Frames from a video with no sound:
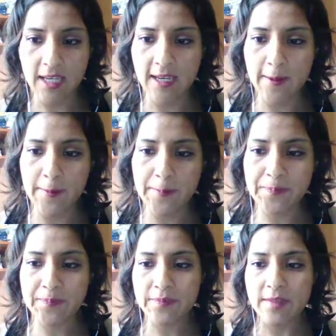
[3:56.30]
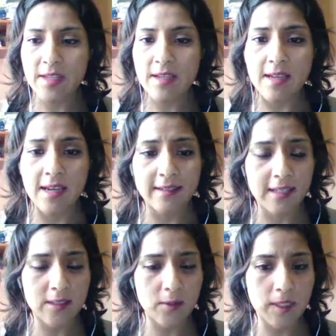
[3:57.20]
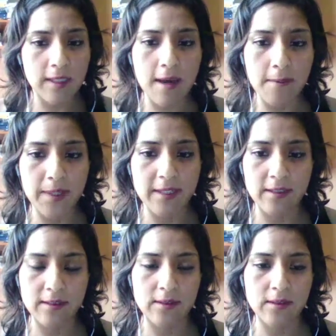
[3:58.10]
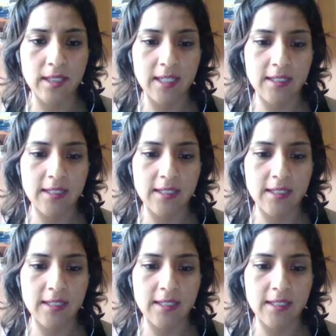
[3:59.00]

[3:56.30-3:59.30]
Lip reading: And that's what happened on